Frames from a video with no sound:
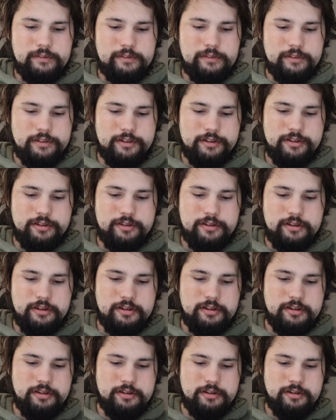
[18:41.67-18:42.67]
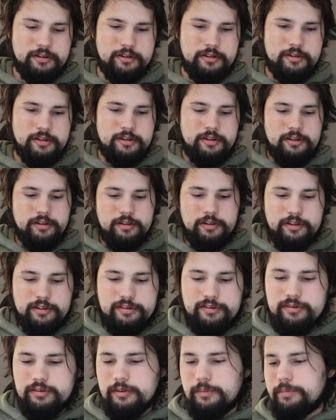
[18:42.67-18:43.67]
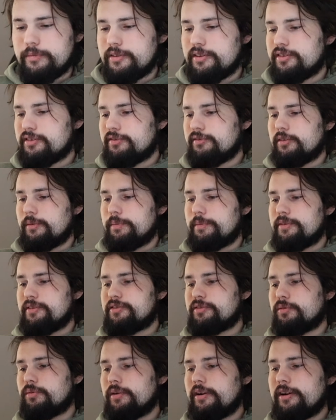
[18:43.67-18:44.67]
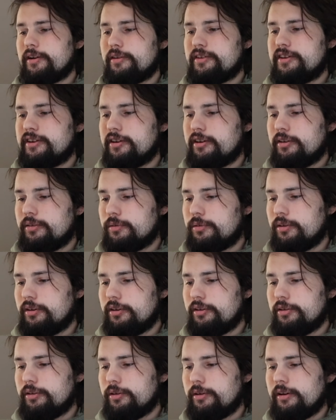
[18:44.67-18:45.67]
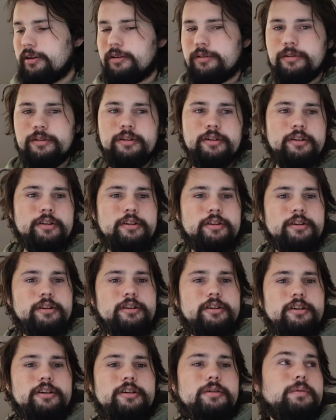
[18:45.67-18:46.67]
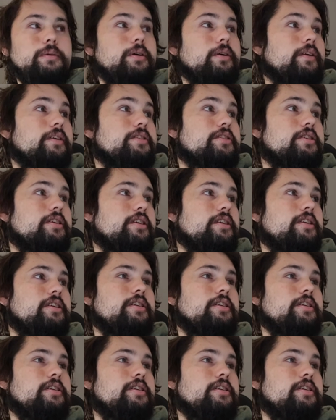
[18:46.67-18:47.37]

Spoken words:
see. Let's flip this around here. Well, I don't know how well that's gonna.